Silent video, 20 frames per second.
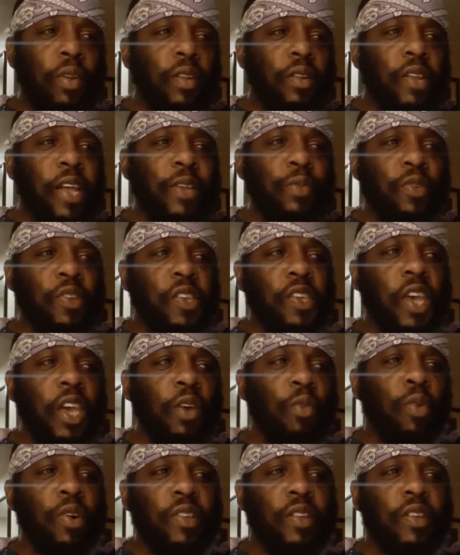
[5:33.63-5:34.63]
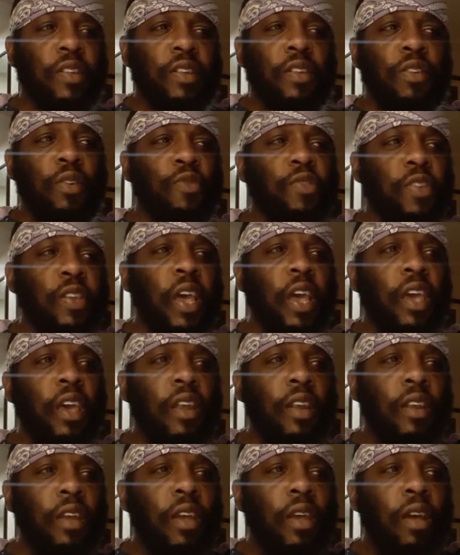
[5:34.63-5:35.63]
That's what Satan wants us to do.
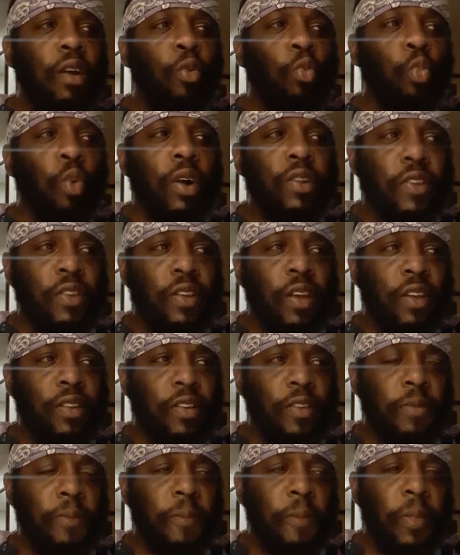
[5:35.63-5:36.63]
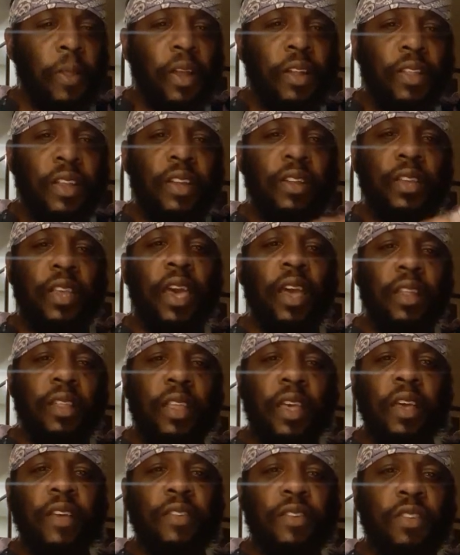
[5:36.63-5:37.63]
Satan wants us to take
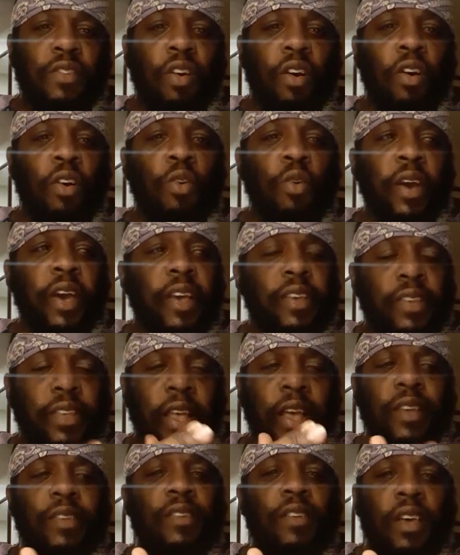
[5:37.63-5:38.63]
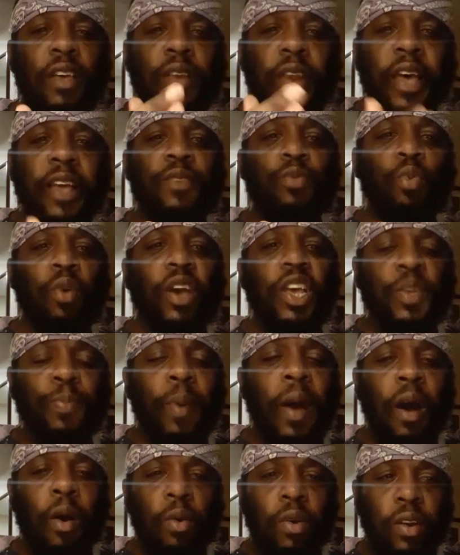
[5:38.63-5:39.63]
things into our own hands. That's where his
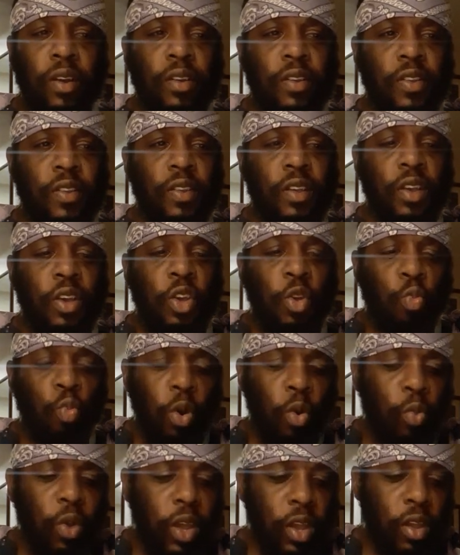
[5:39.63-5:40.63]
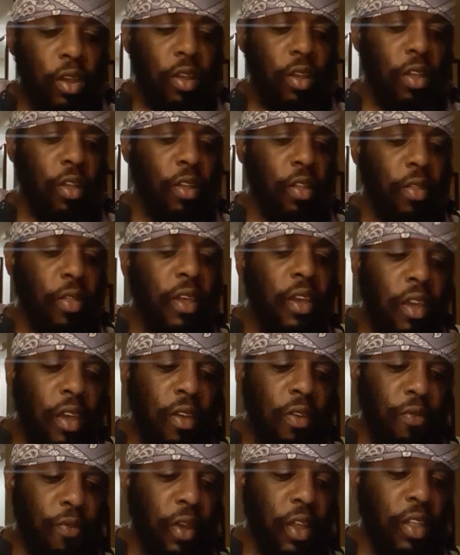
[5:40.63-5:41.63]
power is. When we
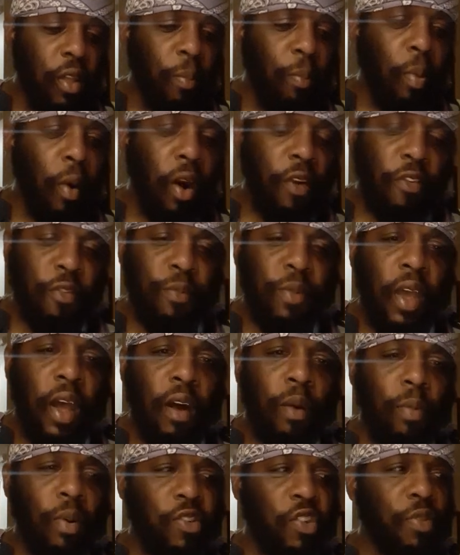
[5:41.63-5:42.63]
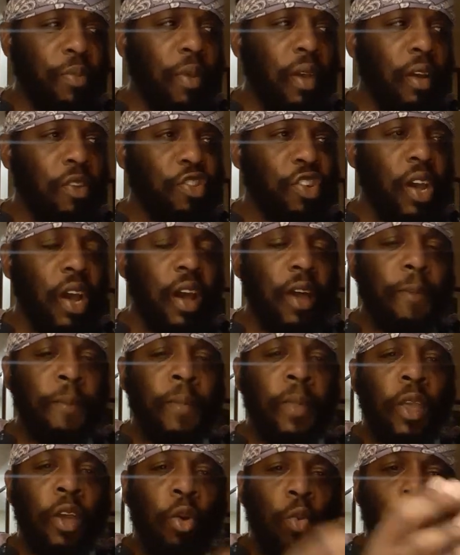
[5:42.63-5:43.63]
leave and depart from Yahweh Shemi Shai,
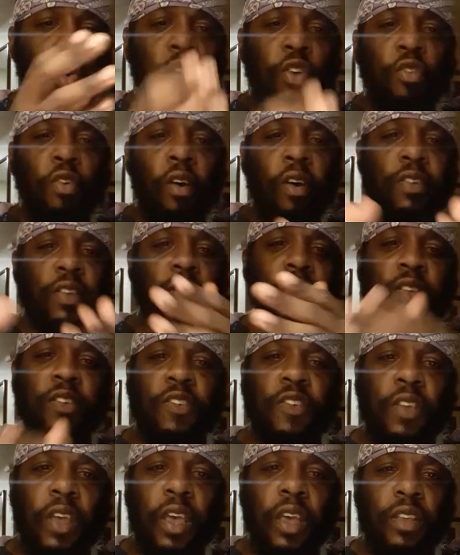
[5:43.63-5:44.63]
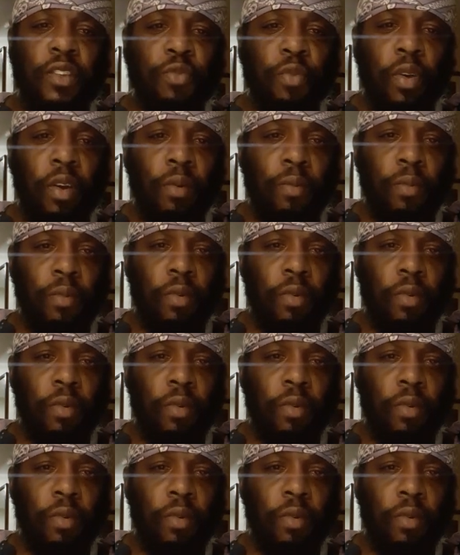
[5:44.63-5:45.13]
we cross into Satan's realm.